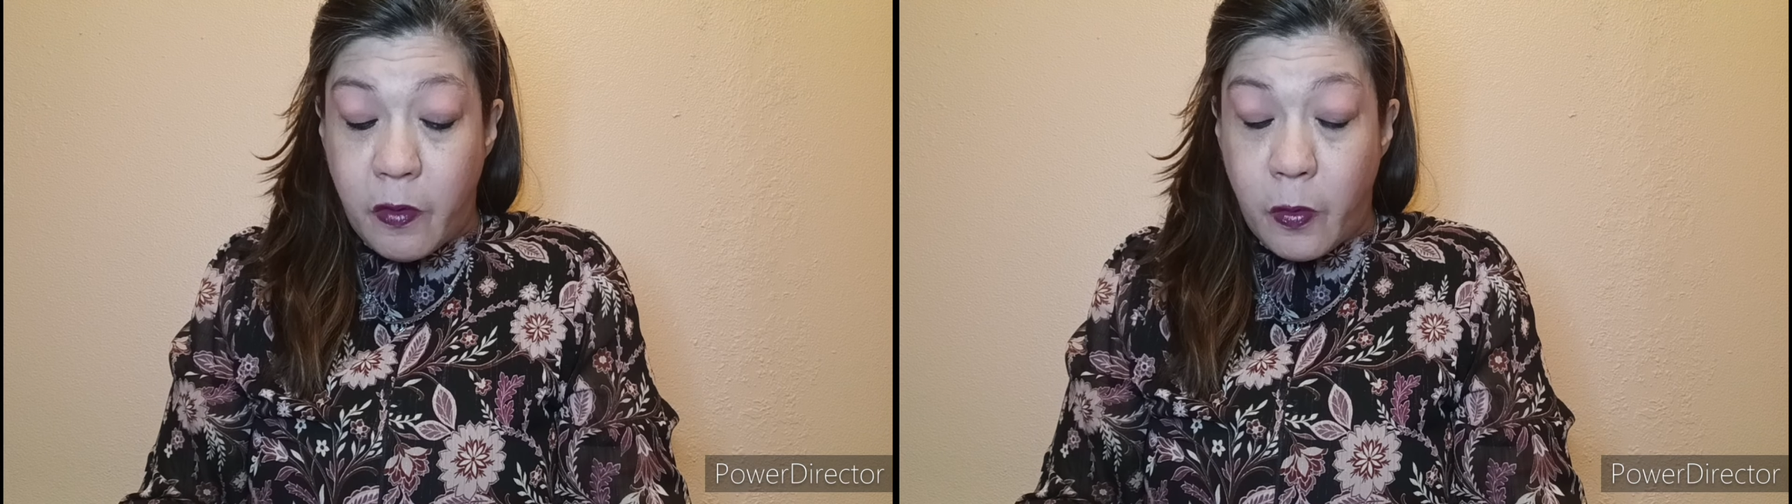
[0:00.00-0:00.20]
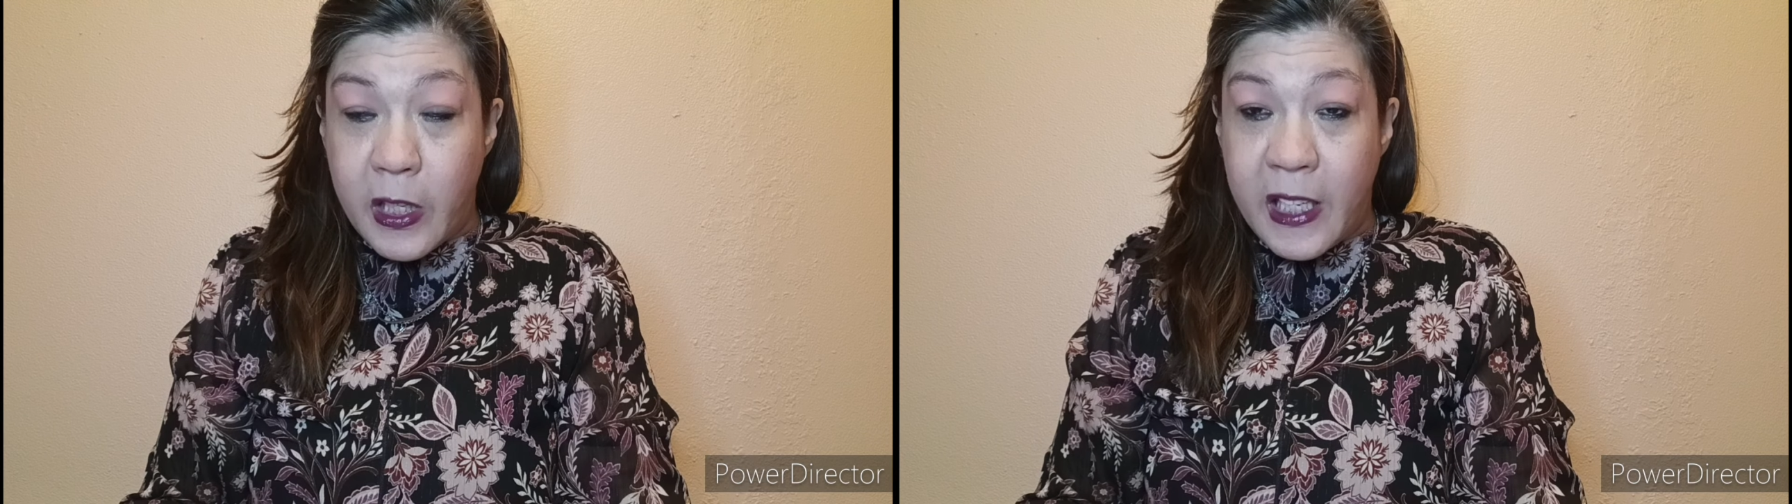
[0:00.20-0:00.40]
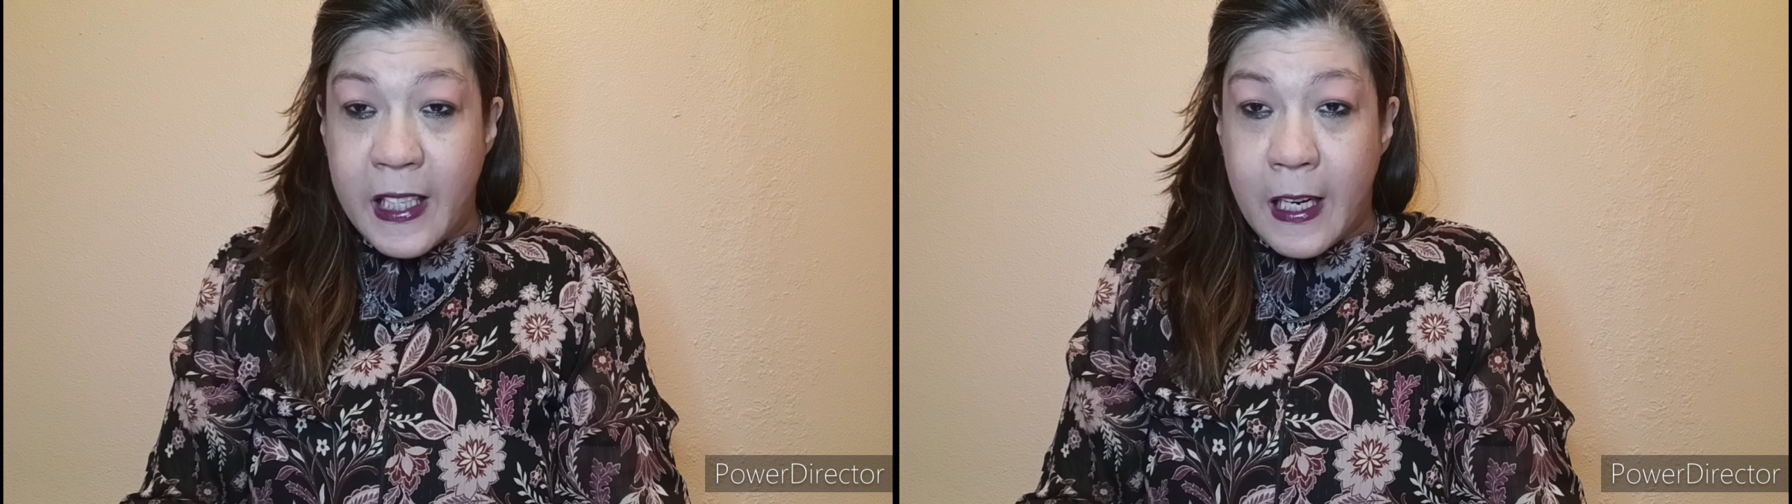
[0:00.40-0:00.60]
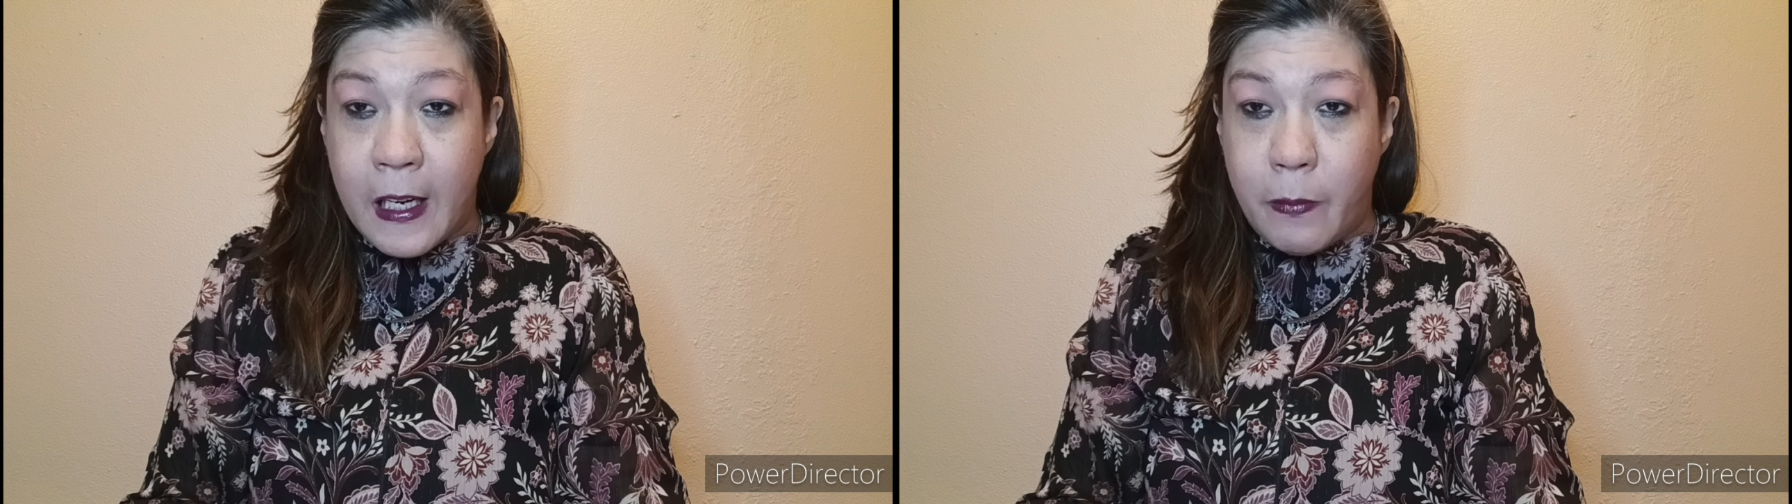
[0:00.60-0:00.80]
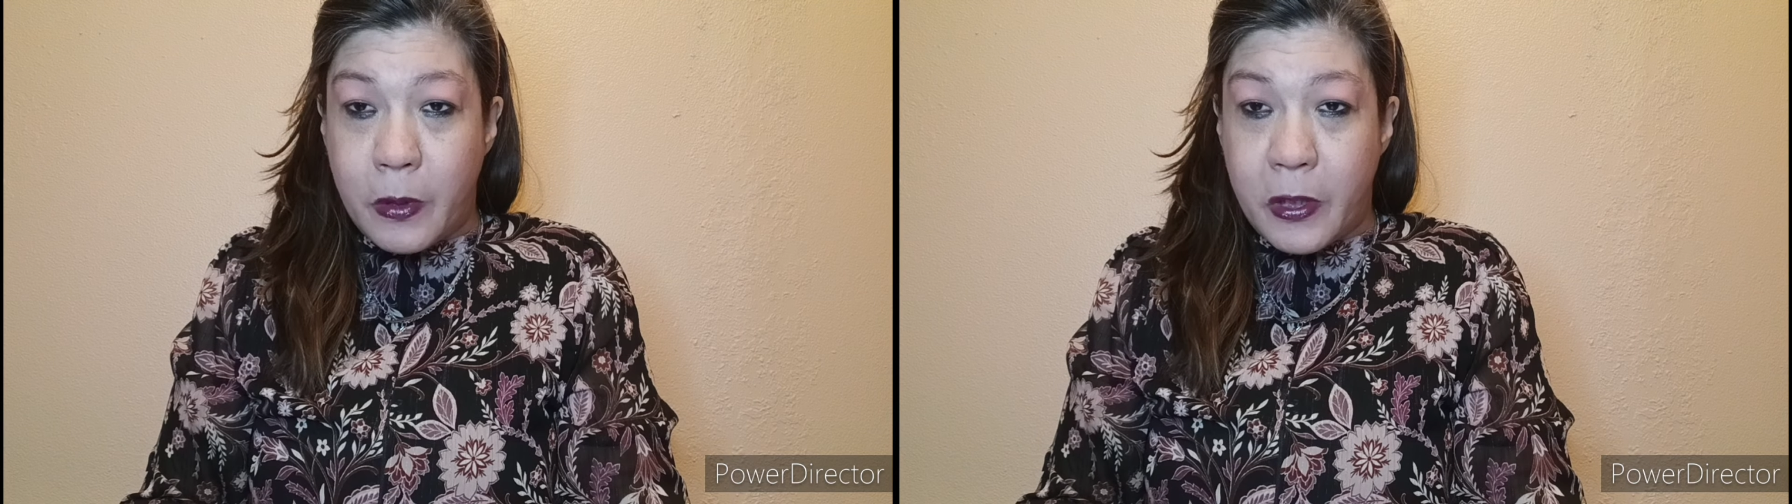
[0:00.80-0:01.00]

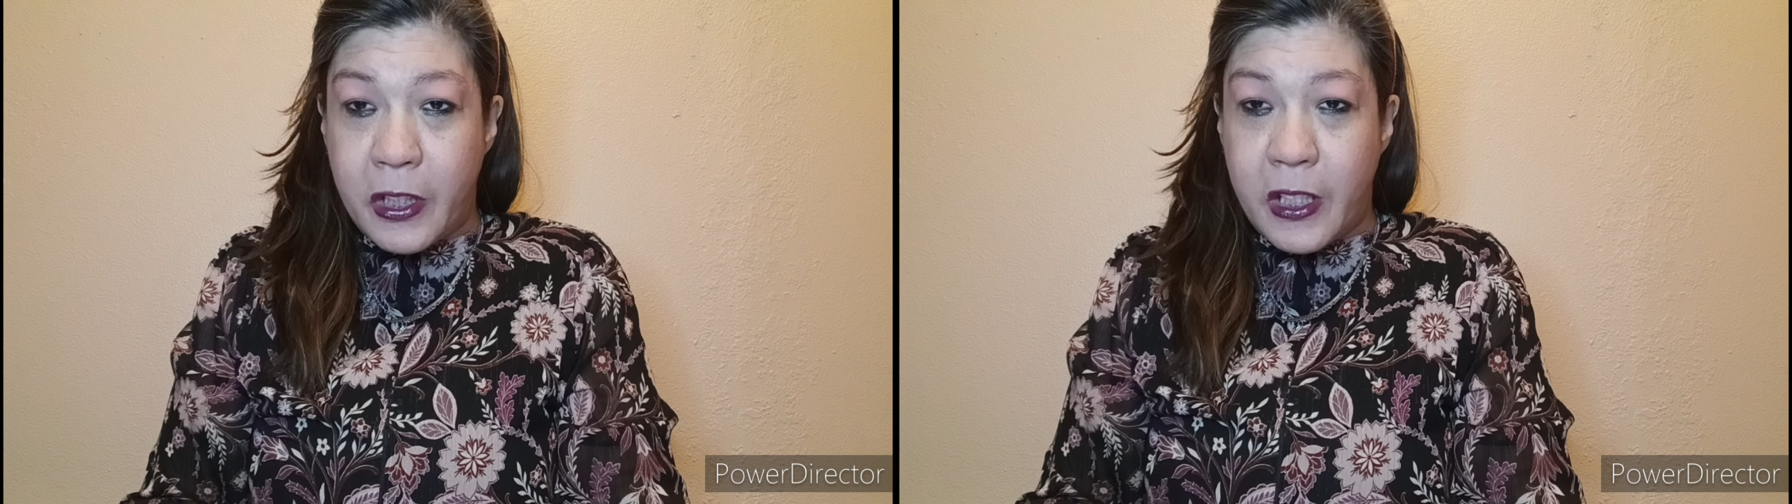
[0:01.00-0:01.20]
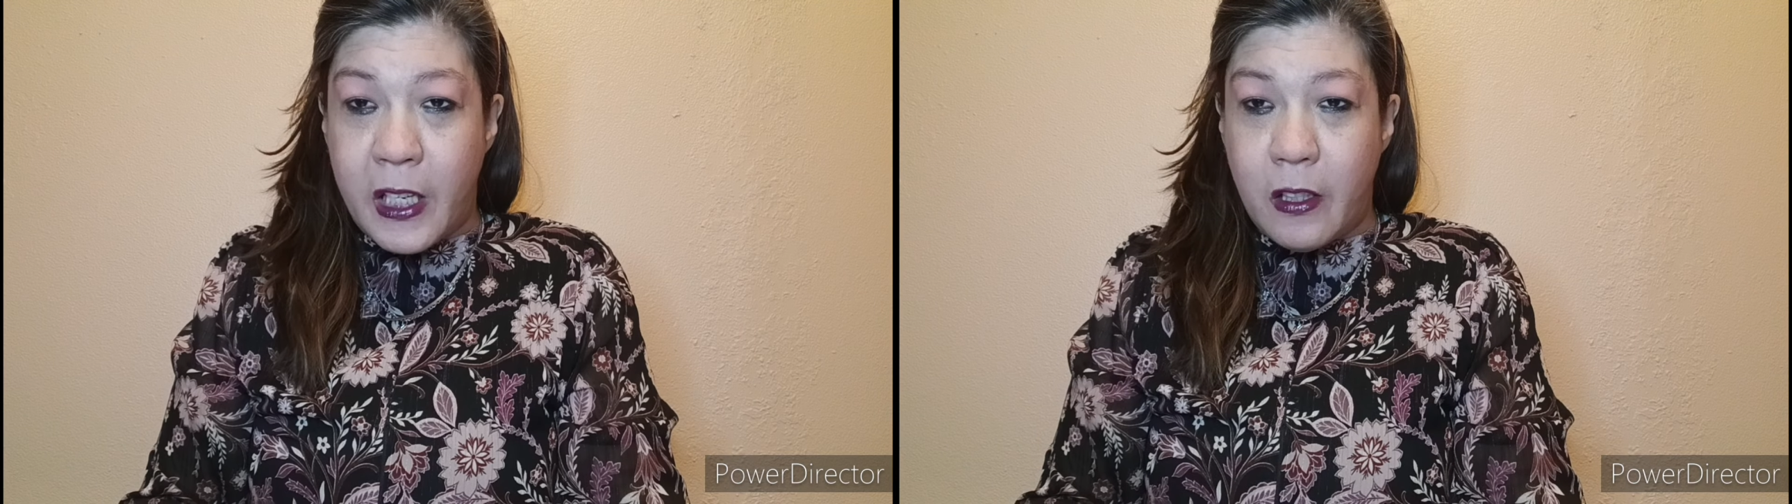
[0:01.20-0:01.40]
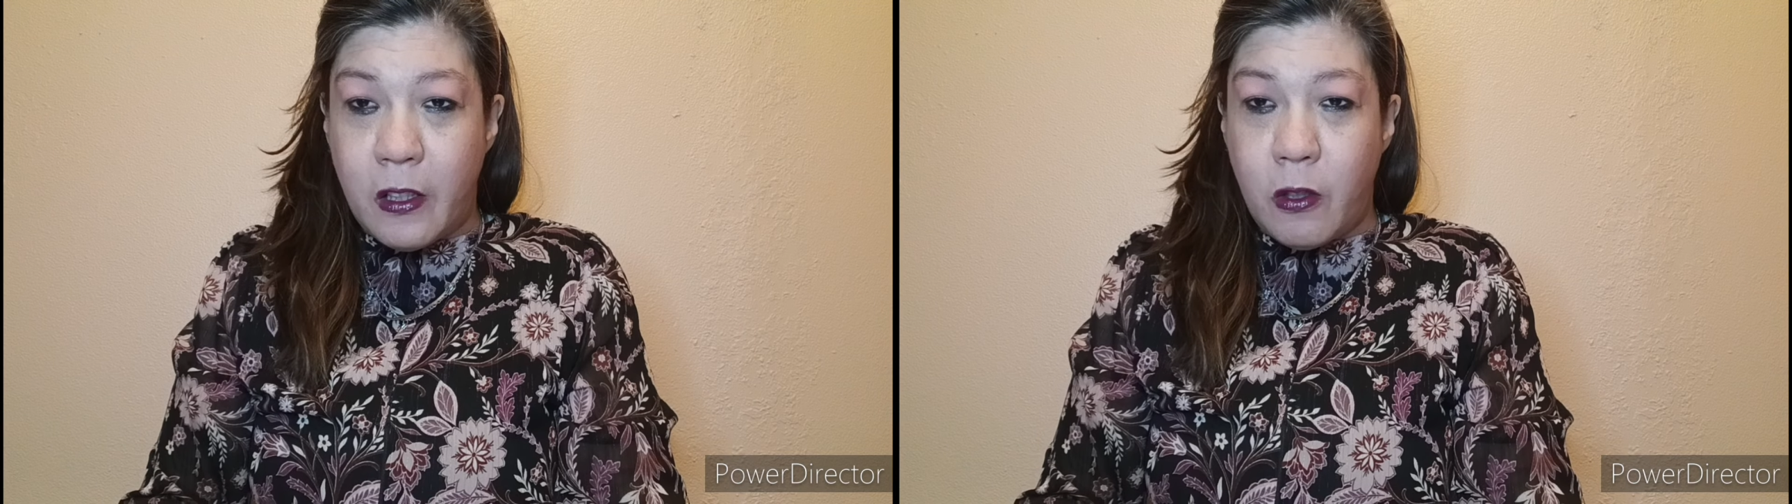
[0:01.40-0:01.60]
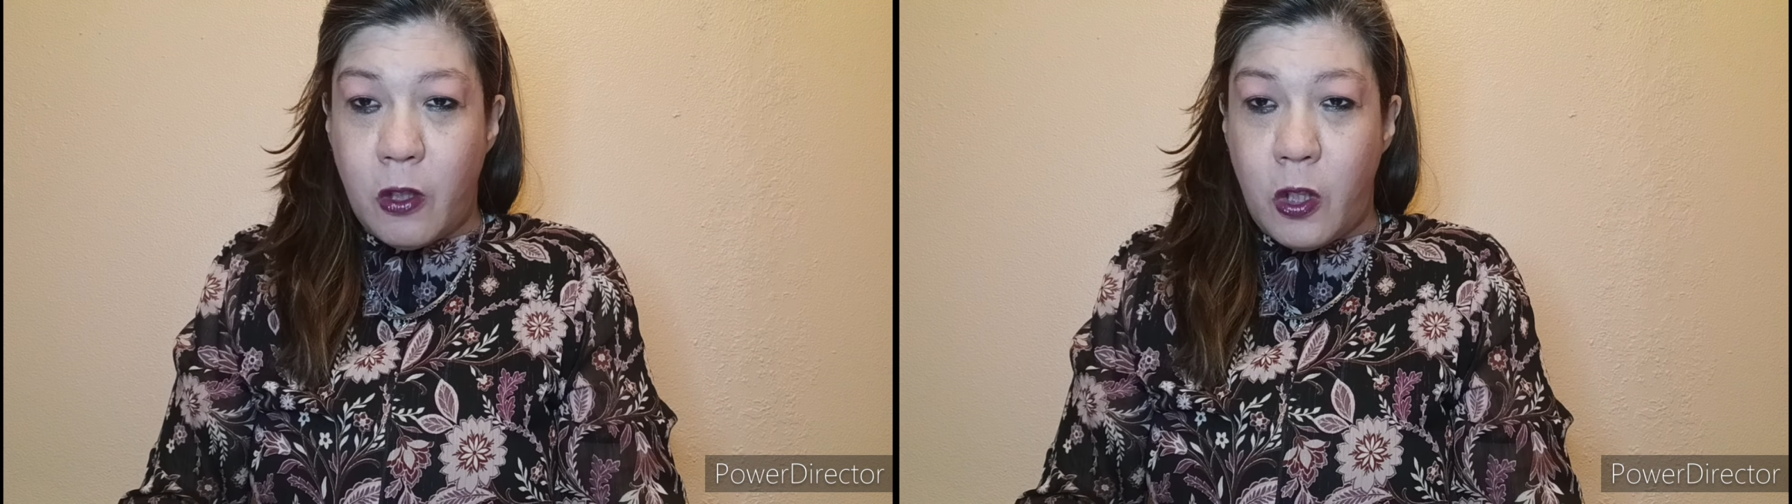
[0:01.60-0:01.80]
49%